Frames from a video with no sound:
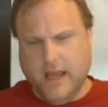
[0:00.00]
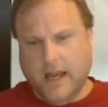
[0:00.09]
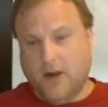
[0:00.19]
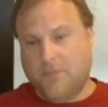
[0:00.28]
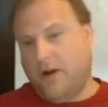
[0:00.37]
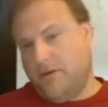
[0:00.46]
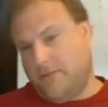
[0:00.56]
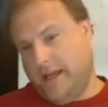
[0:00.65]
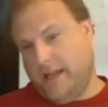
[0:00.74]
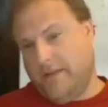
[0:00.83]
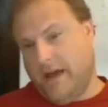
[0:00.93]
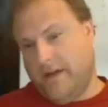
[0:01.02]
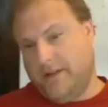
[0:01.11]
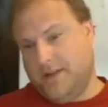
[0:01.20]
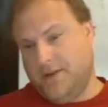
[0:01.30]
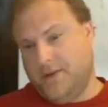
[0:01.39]
And I'll probably end up
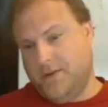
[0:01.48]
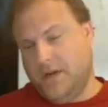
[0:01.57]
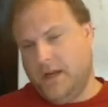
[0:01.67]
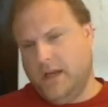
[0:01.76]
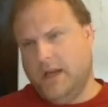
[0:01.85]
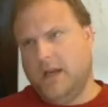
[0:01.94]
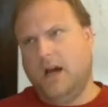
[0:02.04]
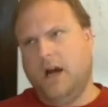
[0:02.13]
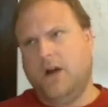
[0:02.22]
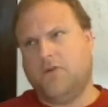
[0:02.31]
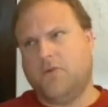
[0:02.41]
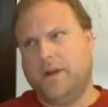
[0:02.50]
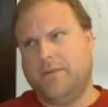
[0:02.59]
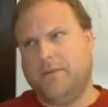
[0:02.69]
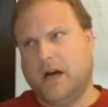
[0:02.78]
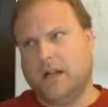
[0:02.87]
having to
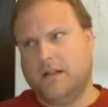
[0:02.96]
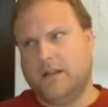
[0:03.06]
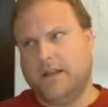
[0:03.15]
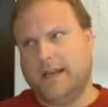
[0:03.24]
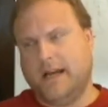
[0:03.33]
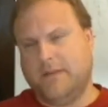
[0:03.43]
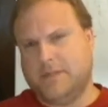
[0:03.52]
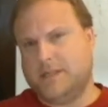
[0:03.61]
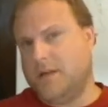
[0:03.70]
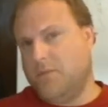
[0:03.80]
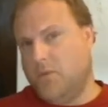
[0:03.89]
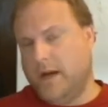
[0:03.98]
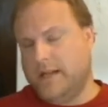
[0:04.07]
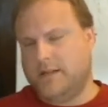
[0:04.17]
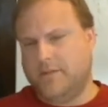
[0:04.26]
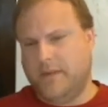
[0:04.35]
remodel the gums
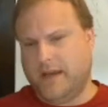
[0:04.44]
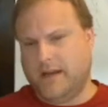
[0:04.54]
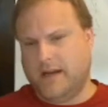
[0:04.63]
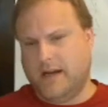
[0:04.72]
somewhat to make